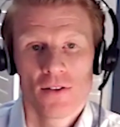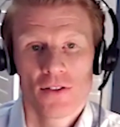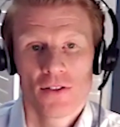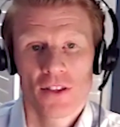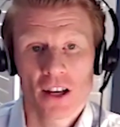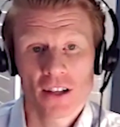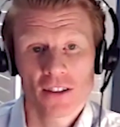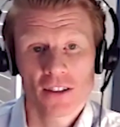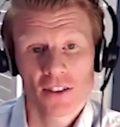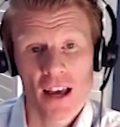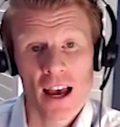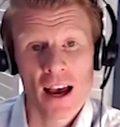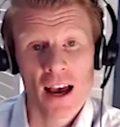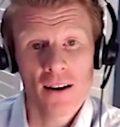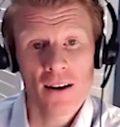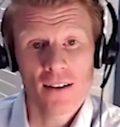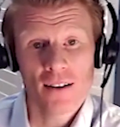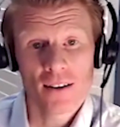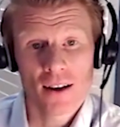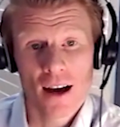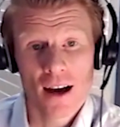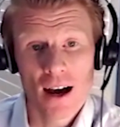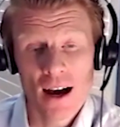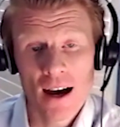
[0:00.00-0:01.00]
Thanks,
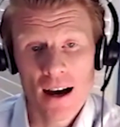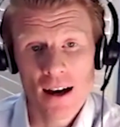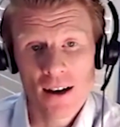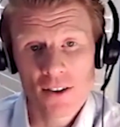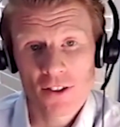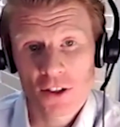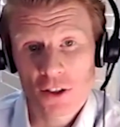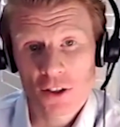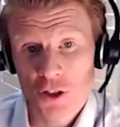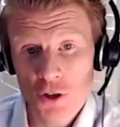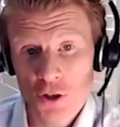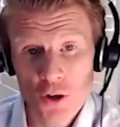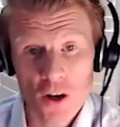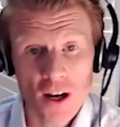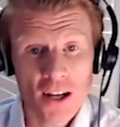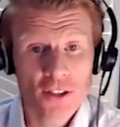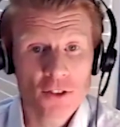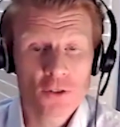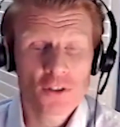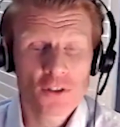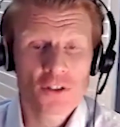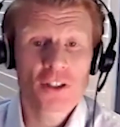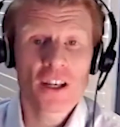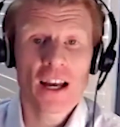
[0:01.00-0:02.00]
Kat. The short
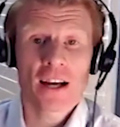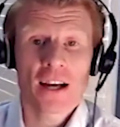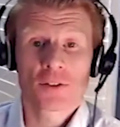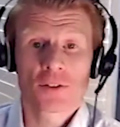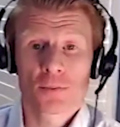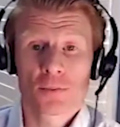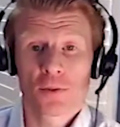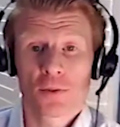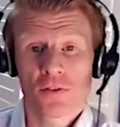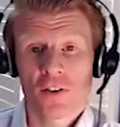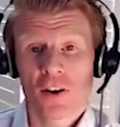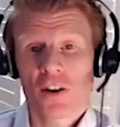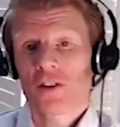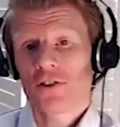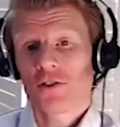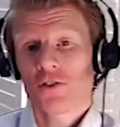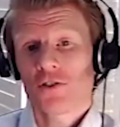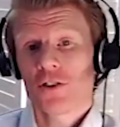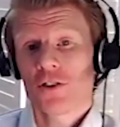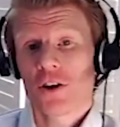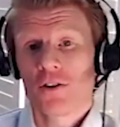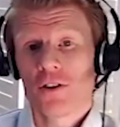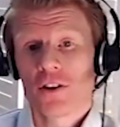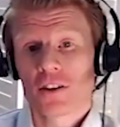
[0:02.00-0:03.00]
answer is yes, provided
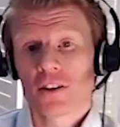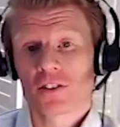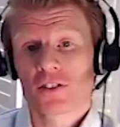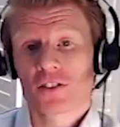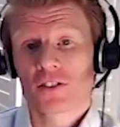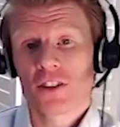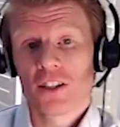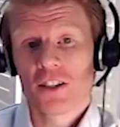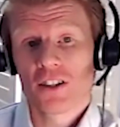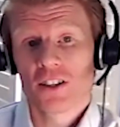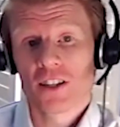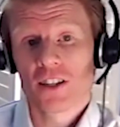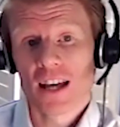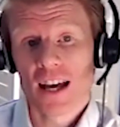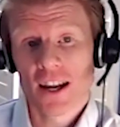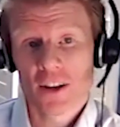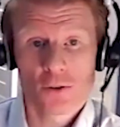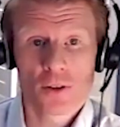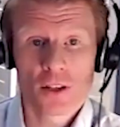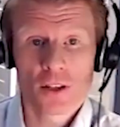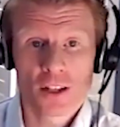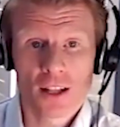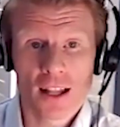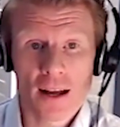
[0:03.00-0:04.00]
you don't exceed the
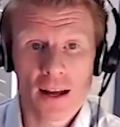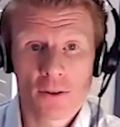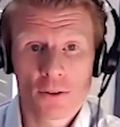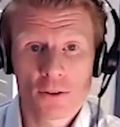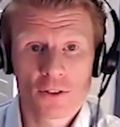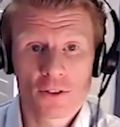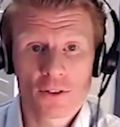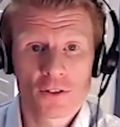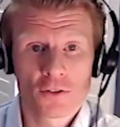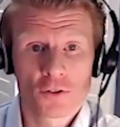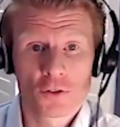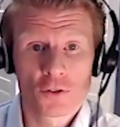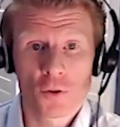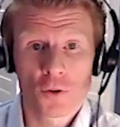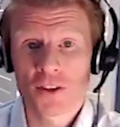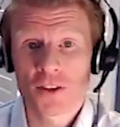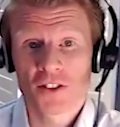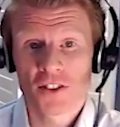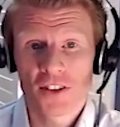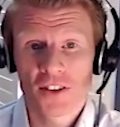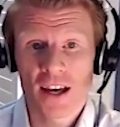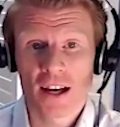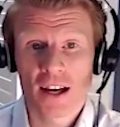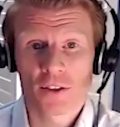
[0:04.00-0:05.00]
annual allowance of
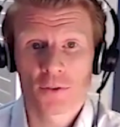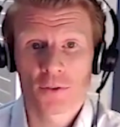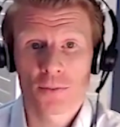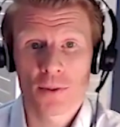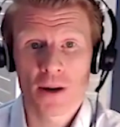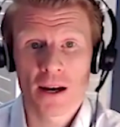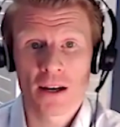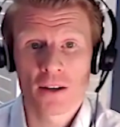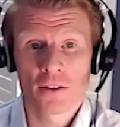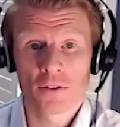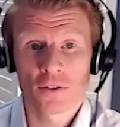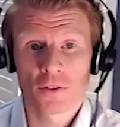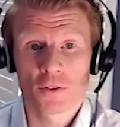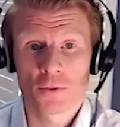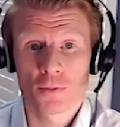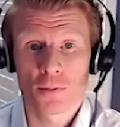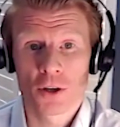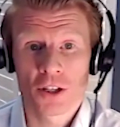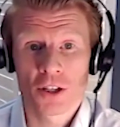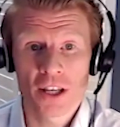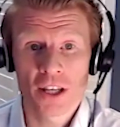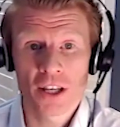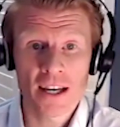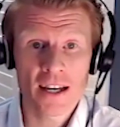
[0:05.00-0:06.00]
£20,000
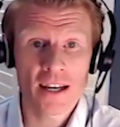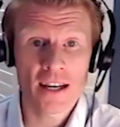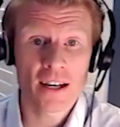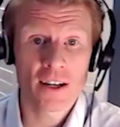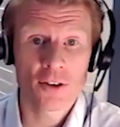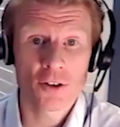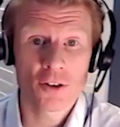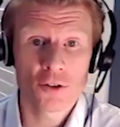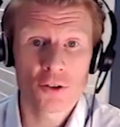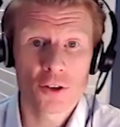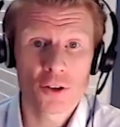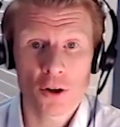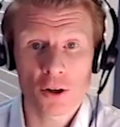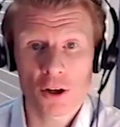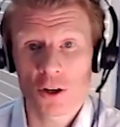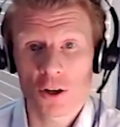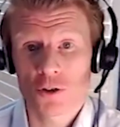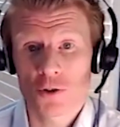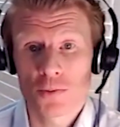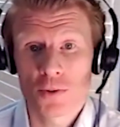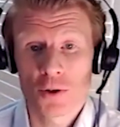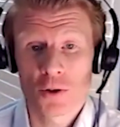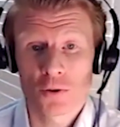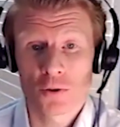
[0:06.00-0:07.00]
per year and you don't
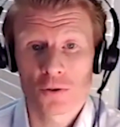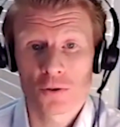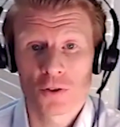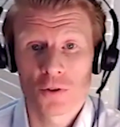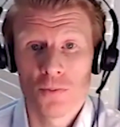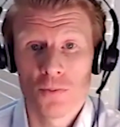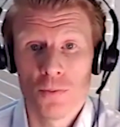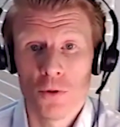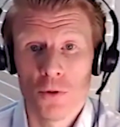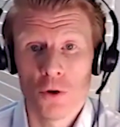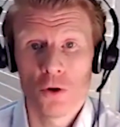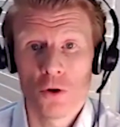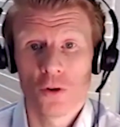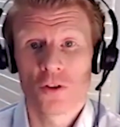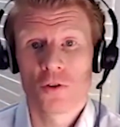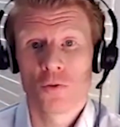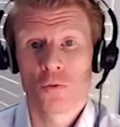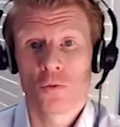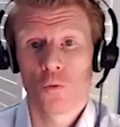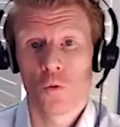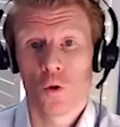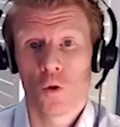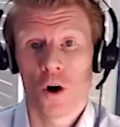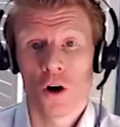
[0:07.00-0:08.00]
contribute to more
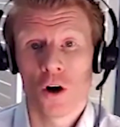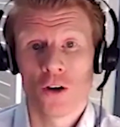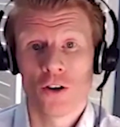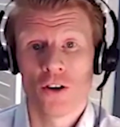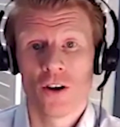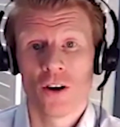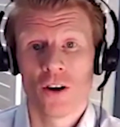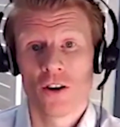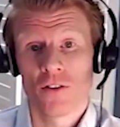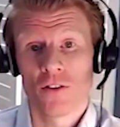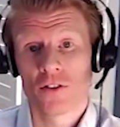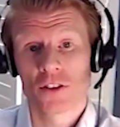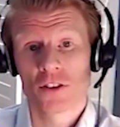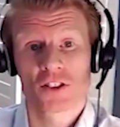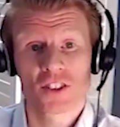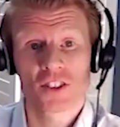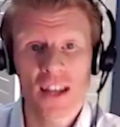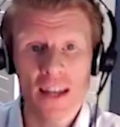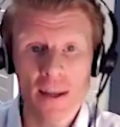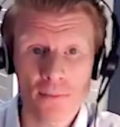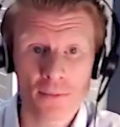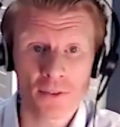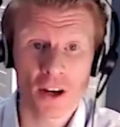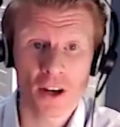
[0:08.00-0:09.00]
than one of the
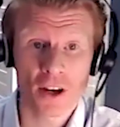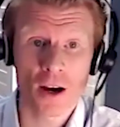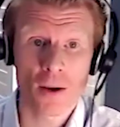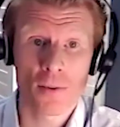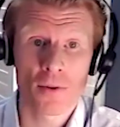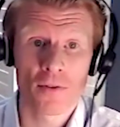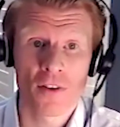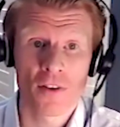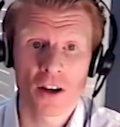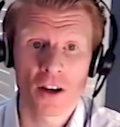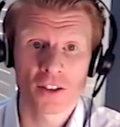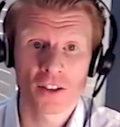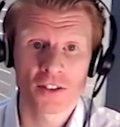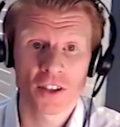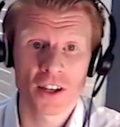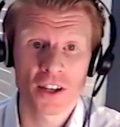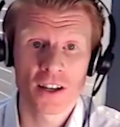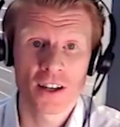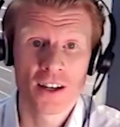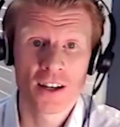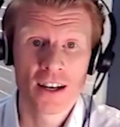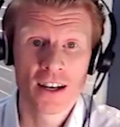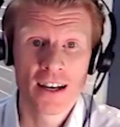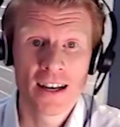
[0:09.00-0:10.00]
same type of
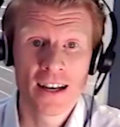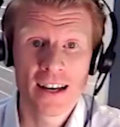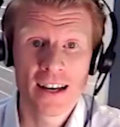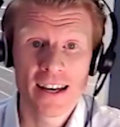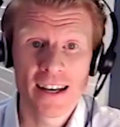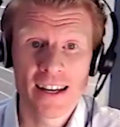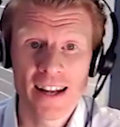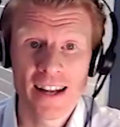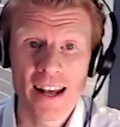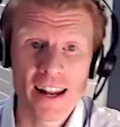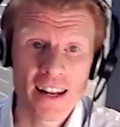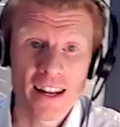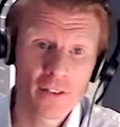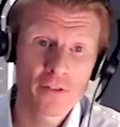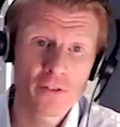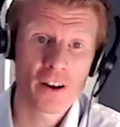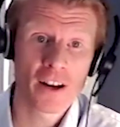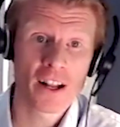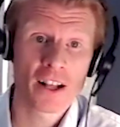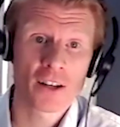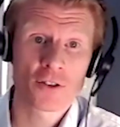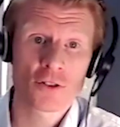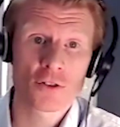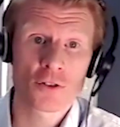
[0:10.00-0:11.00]
ISA in any
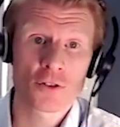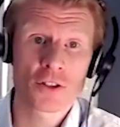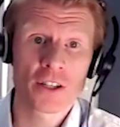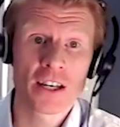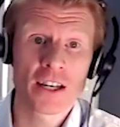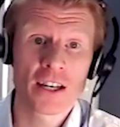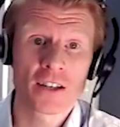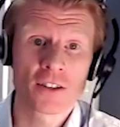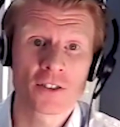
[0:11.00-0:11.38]
financial year.